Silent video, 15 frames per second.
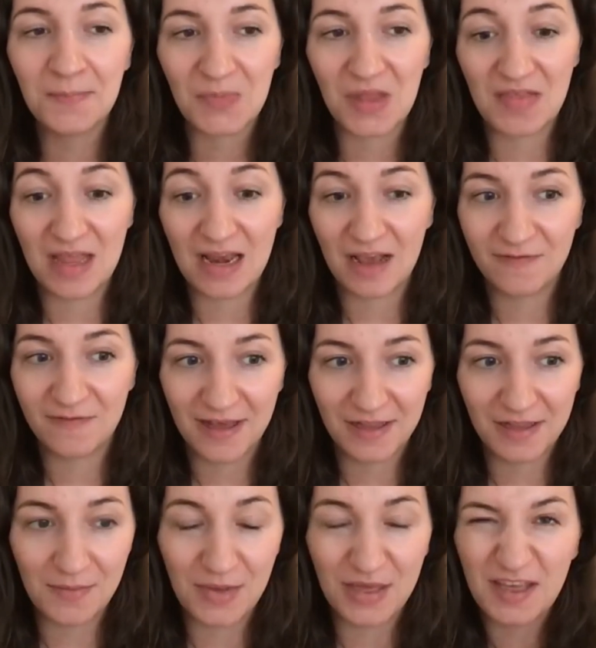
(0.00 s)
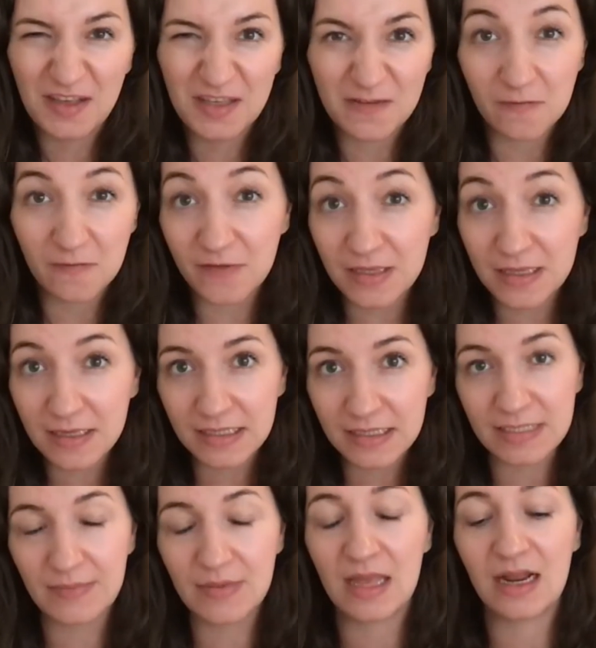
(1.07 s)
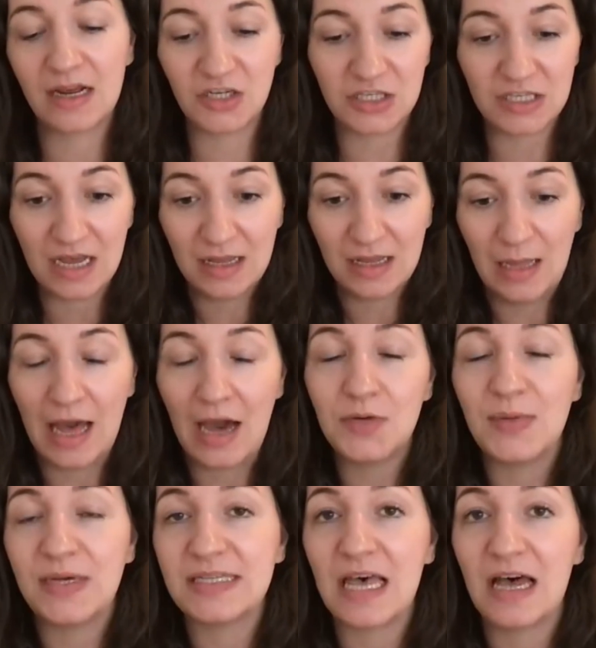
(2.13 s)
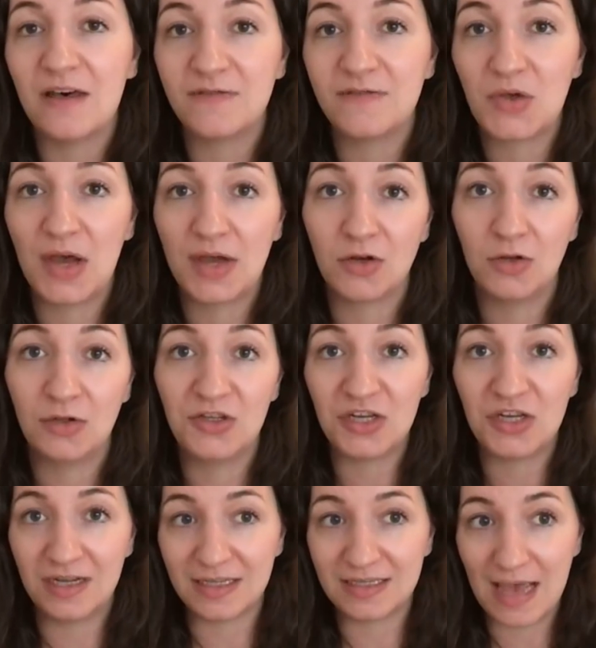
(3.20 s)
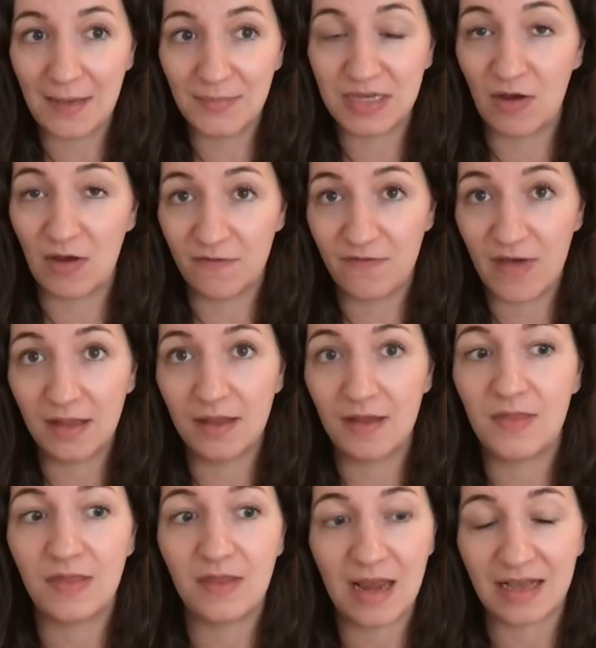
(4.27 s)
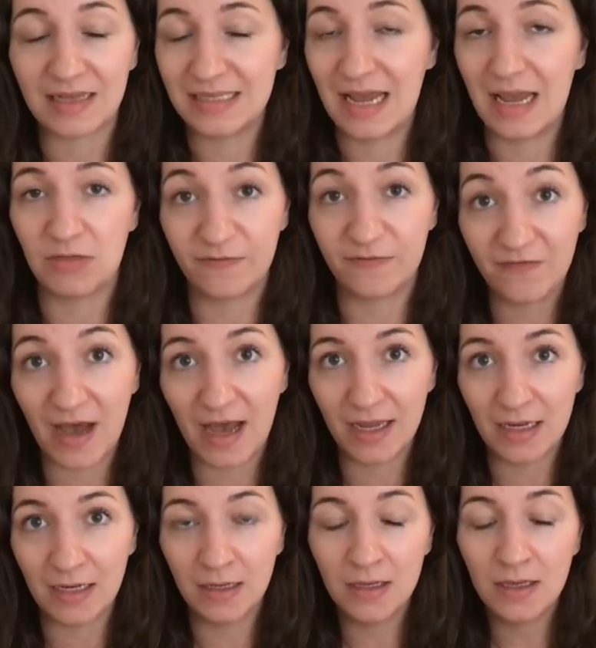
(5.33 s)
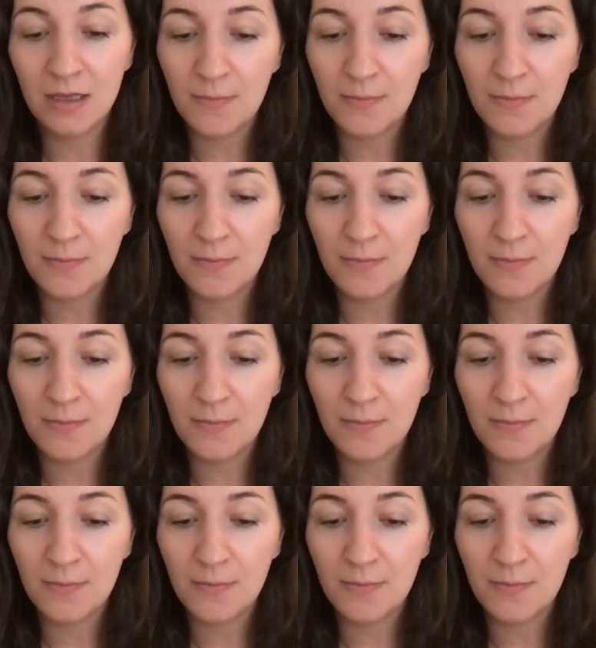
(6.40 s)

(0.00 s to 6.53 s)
And then I felt a bit guilty for feeling guilty, but then I just allowed myself to acknowledge and accept how I felt. And then the next day I was fine.